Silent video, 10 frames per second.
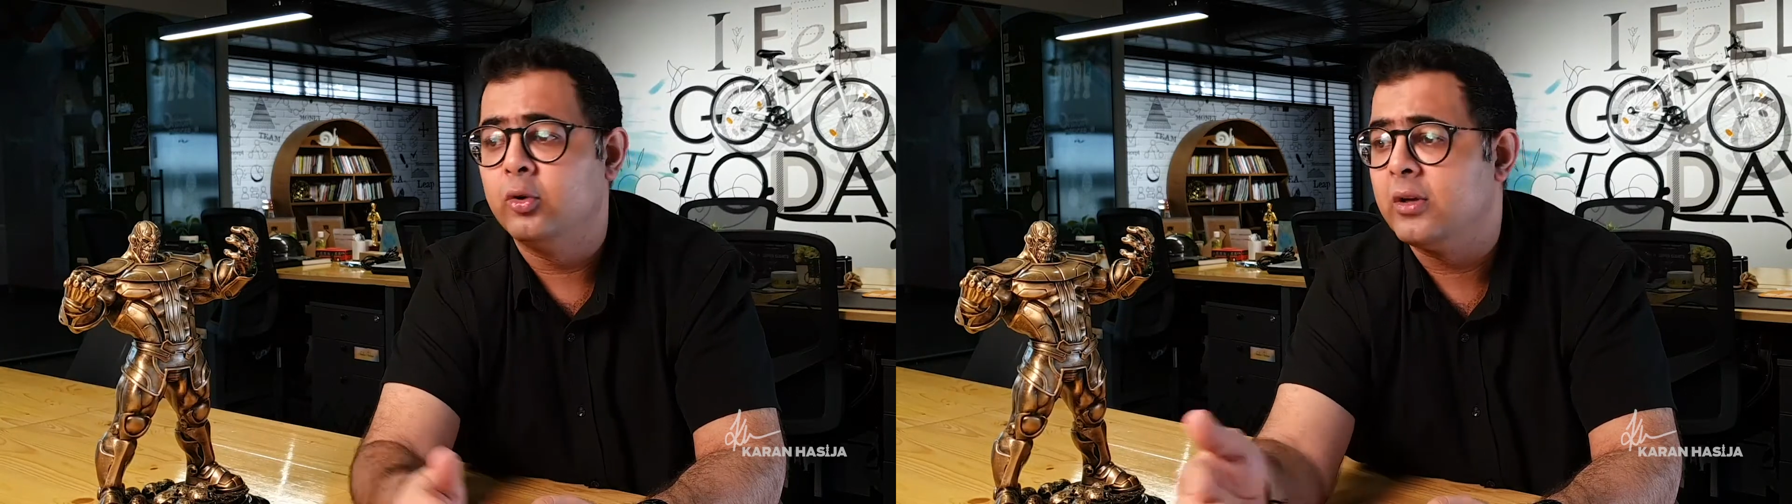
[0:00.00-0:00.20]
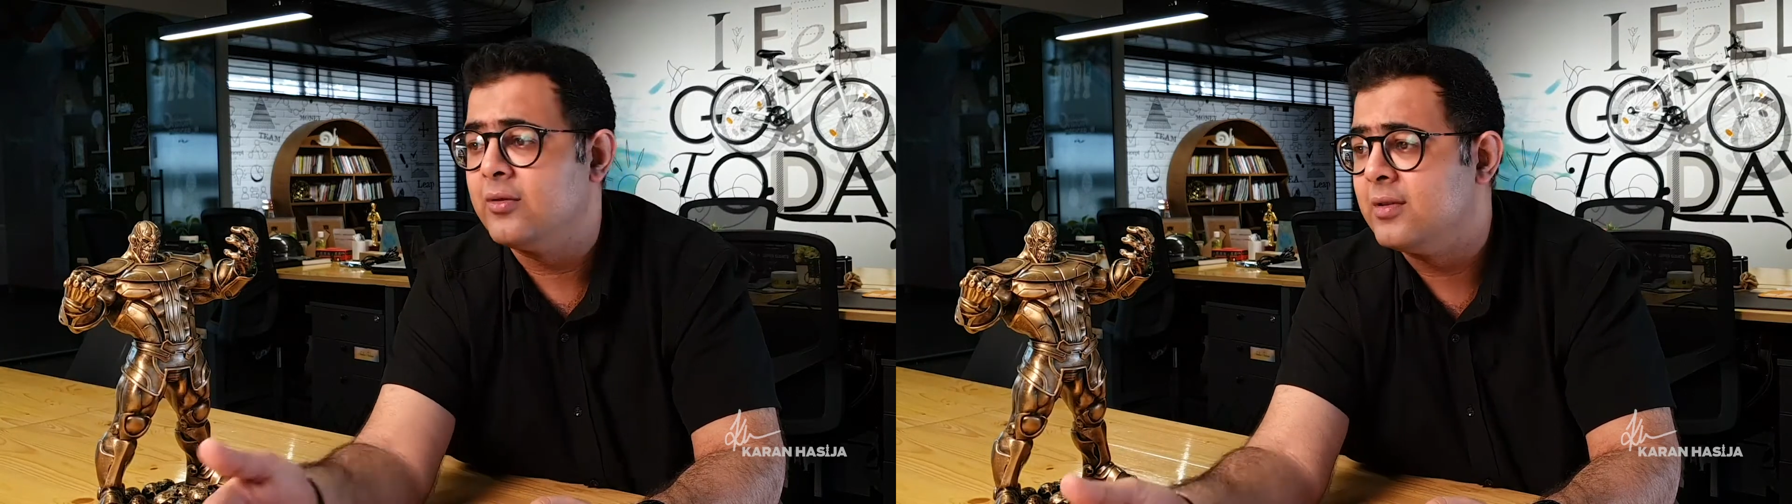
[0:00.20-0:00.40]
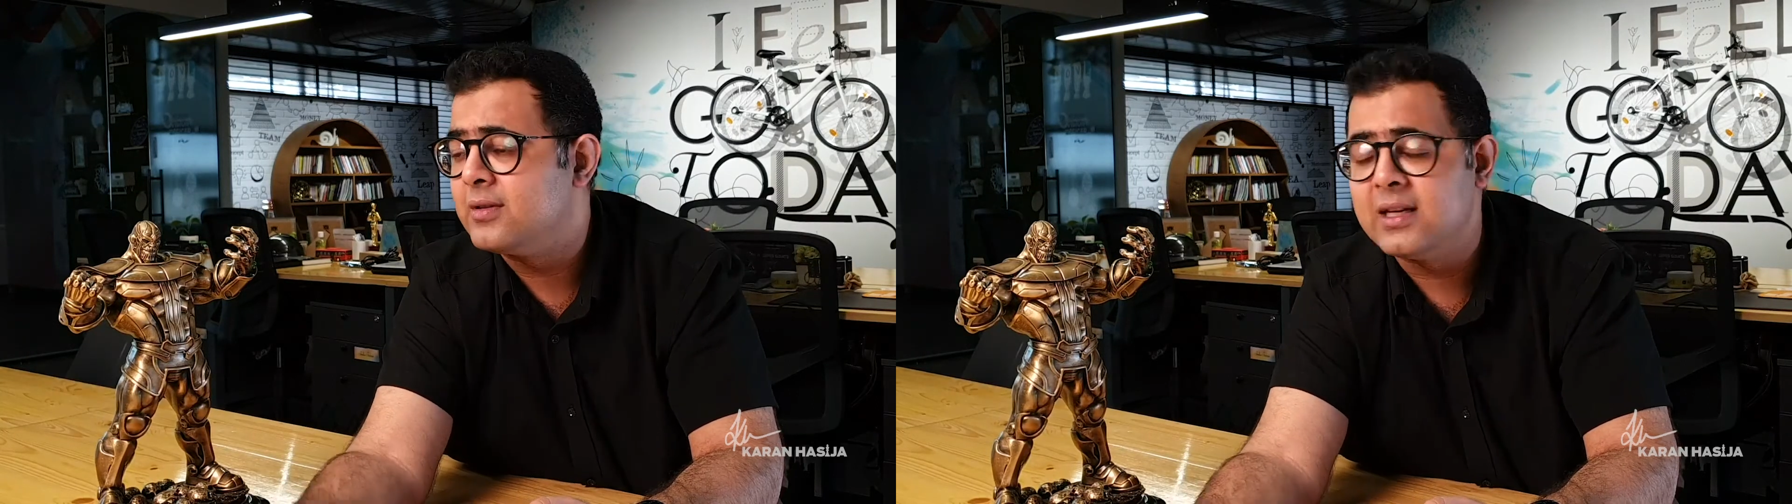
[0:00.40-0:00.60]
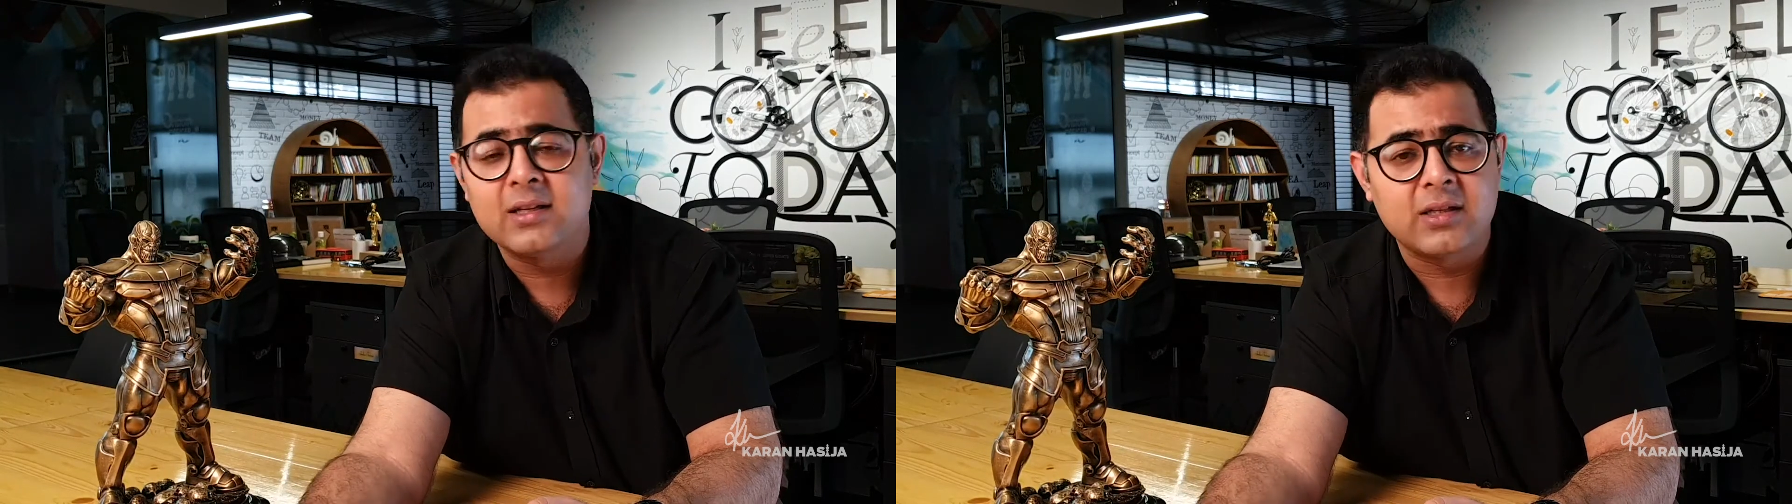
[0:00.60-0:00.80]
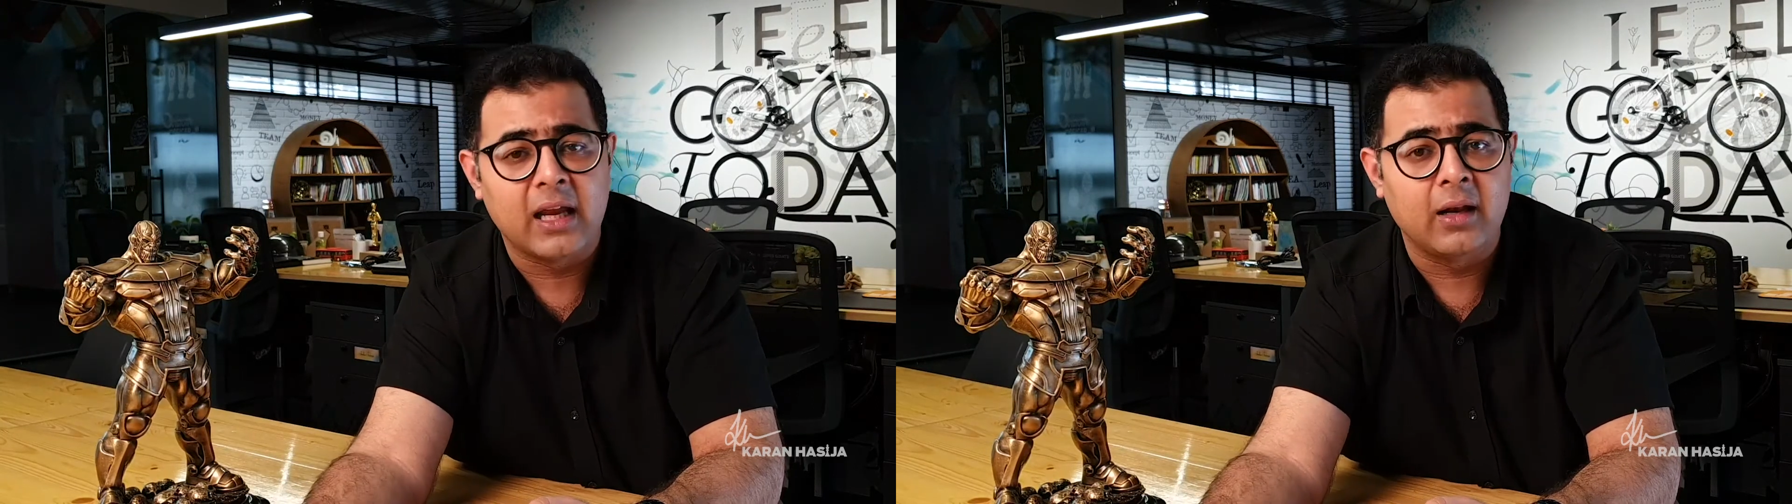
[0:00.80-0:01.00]

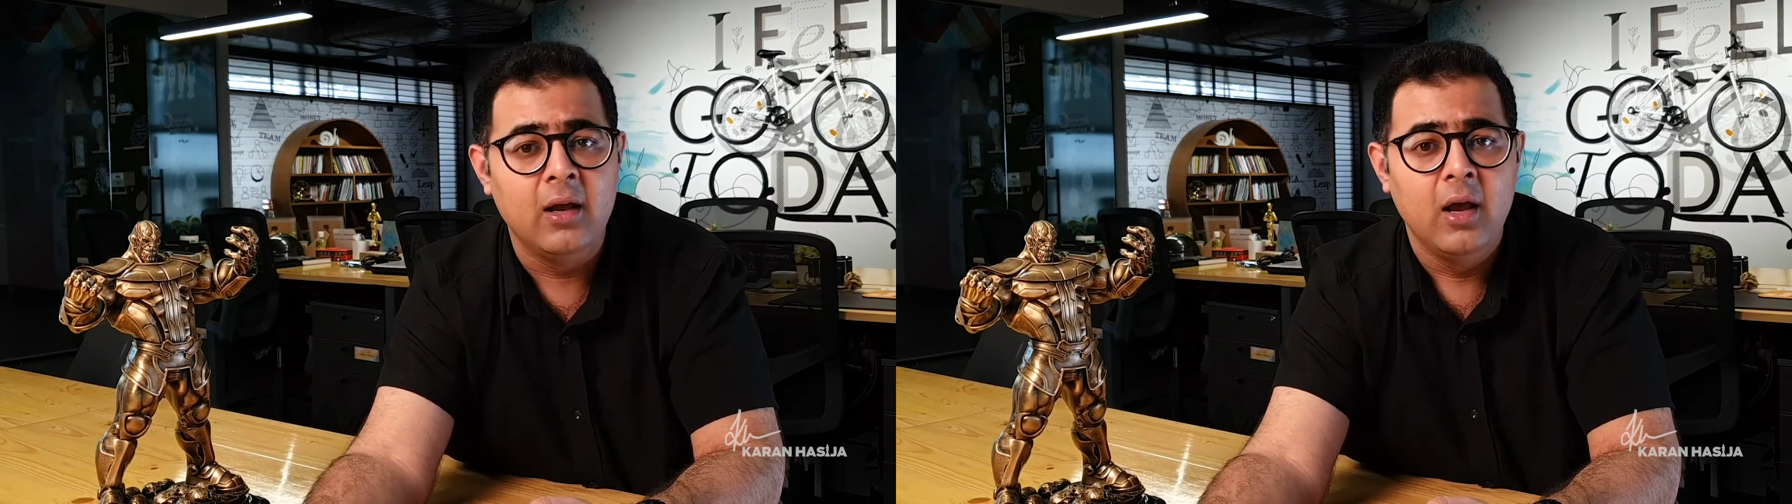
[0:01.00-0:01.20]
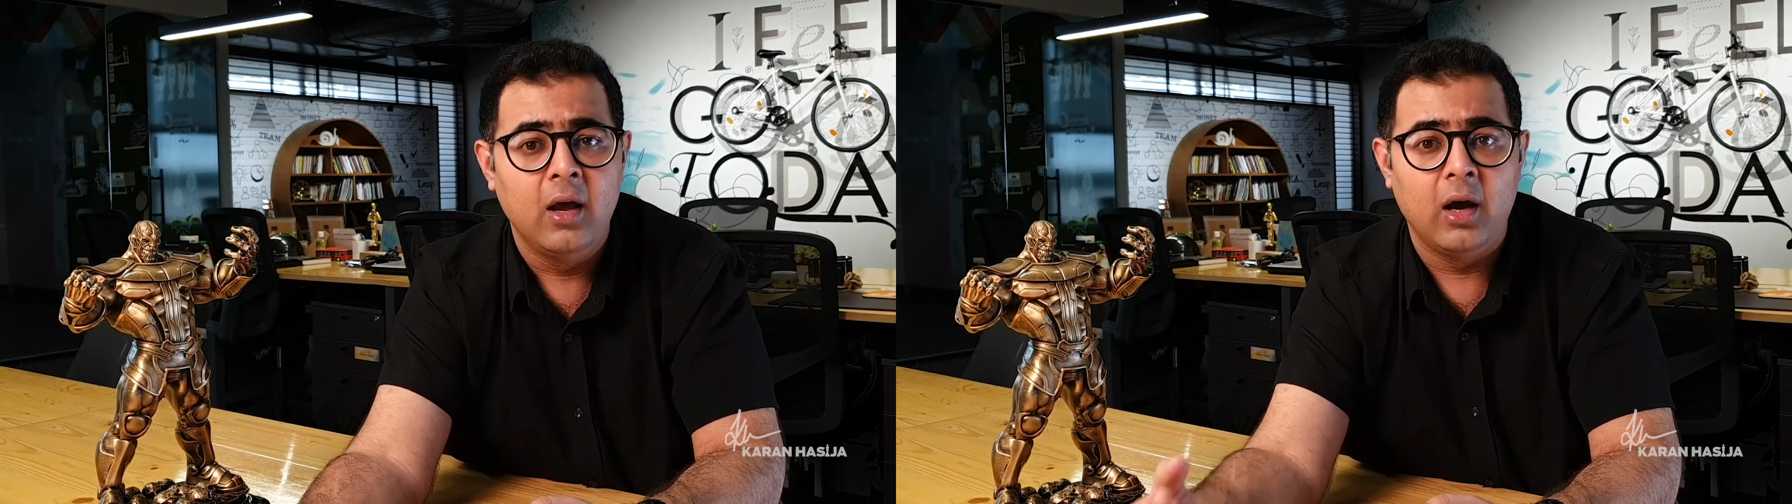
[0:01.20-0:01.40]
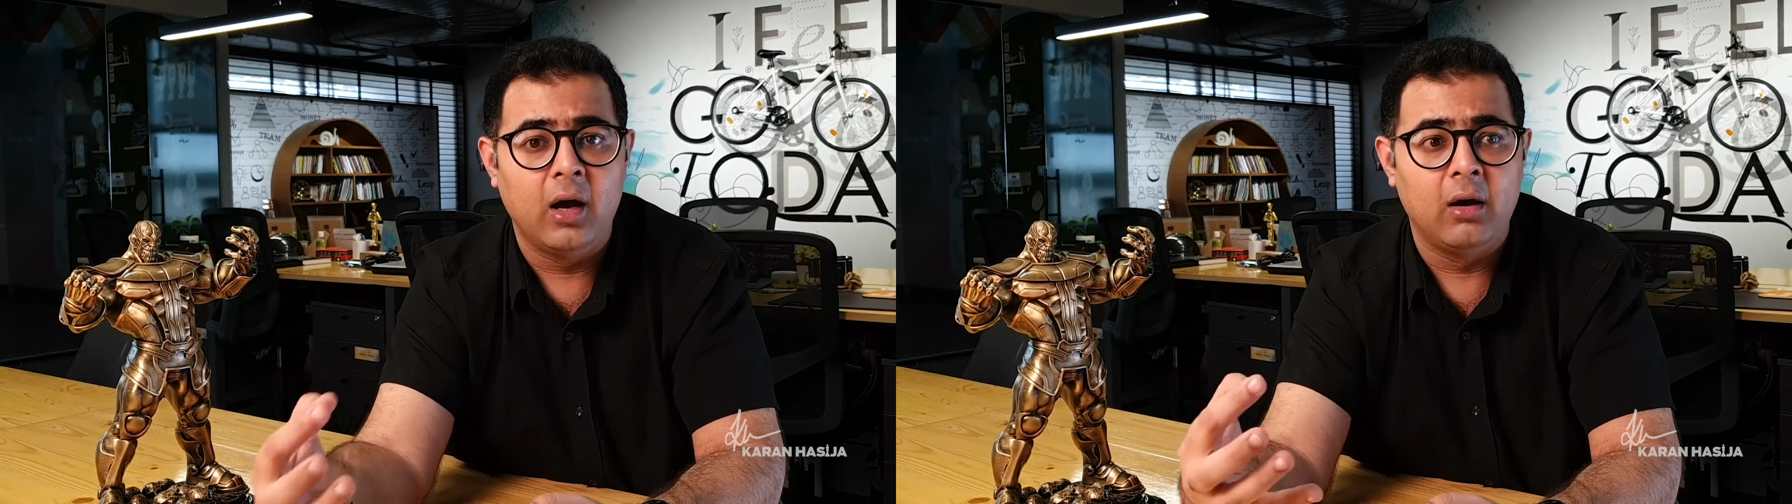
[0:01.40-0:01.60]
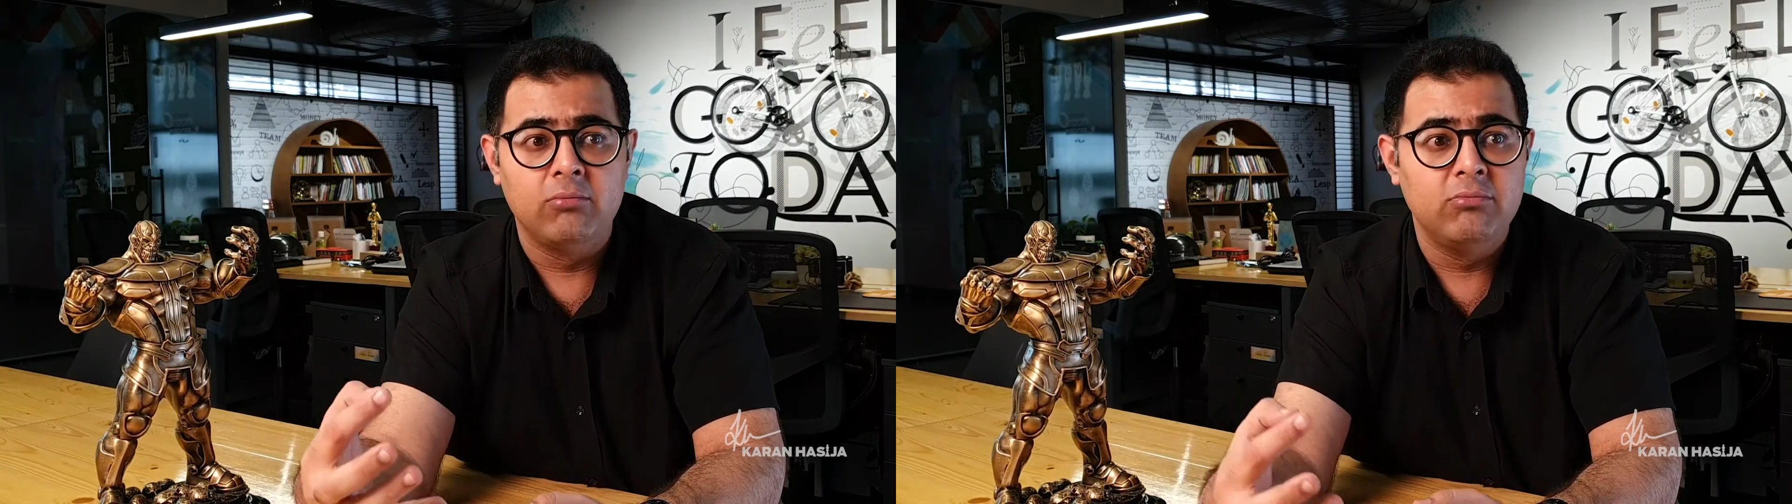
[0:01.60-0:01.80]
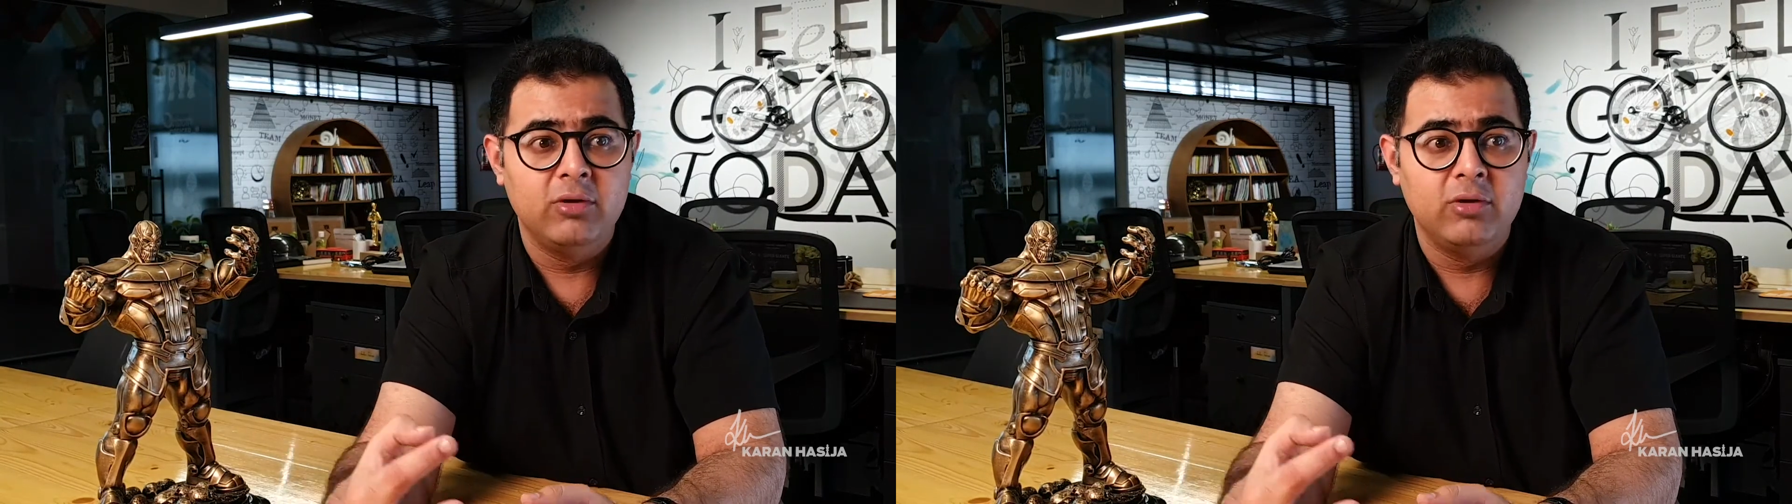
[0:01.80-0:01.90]
2016 uh,